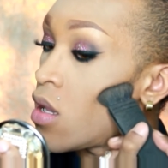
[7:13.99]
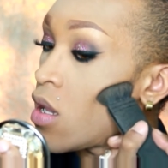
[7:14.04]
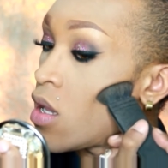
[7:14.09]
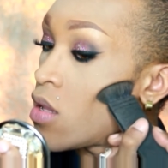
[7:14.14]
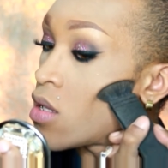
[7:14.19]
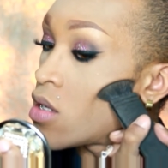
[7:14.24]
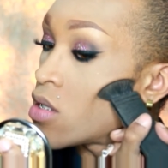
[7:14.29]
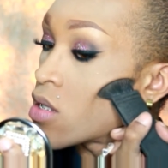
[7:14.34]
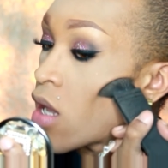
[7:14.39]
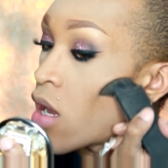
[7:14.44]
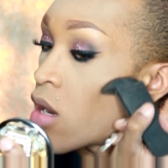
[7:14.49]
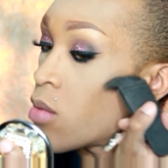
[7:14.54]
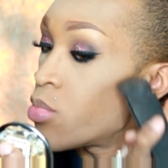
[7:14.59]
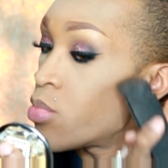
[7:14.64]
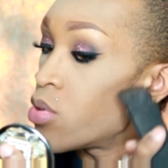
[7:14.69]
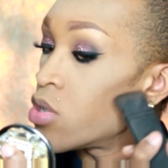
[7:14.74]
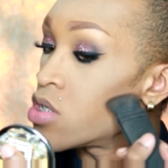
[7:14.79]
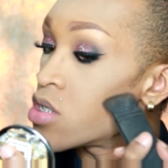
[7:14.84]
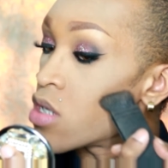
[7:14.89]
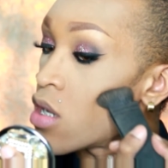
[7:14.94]
and then just kind of
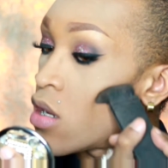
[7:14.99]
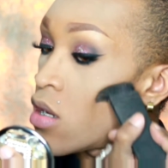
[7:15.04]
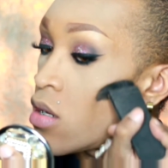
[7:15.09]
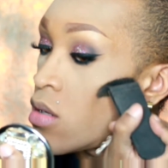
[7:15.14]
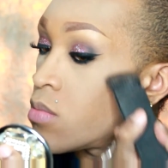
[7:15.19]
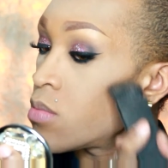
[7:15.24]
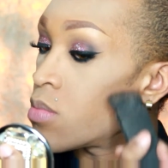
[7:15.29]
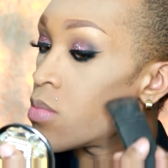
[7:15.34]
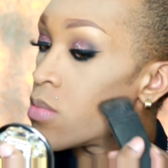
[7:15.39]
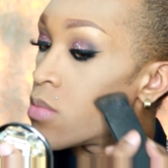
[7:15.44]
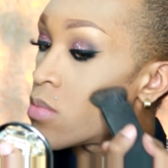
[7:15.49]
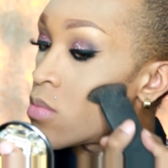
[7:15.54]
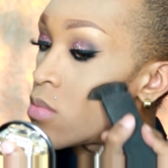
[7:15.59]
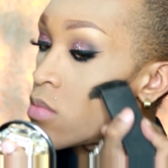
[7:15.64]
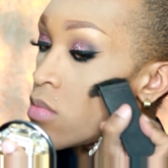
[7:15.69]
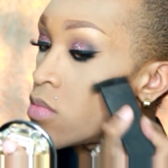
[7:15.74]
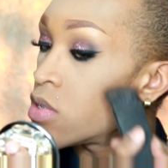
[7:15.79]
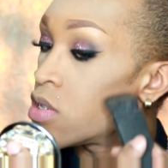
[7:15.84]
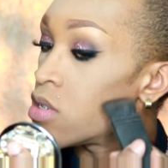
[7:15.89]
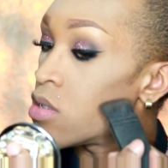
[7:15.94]
push up
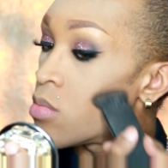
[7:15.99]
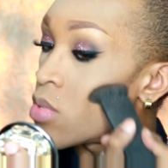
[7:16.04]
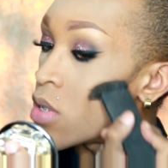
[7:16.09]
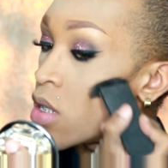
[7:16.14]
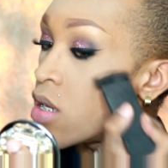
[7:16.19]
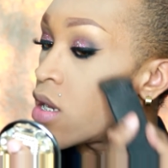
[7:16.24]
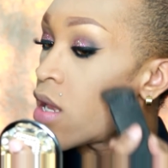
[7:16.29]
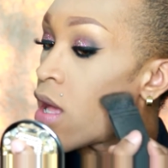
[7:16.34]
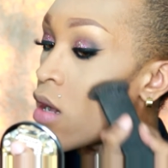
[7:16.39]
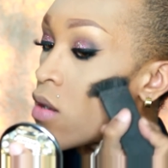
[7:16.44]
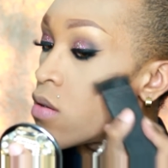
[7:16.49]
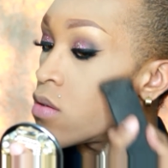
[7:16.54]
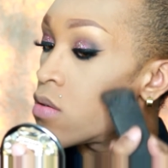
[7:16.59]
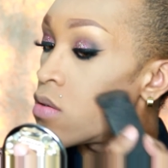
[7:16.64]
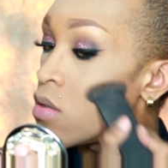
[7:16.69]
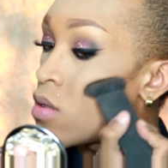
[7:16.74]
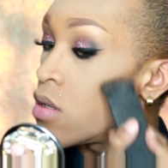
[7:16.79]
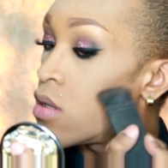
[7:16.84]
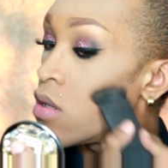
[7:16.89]
to blend it out.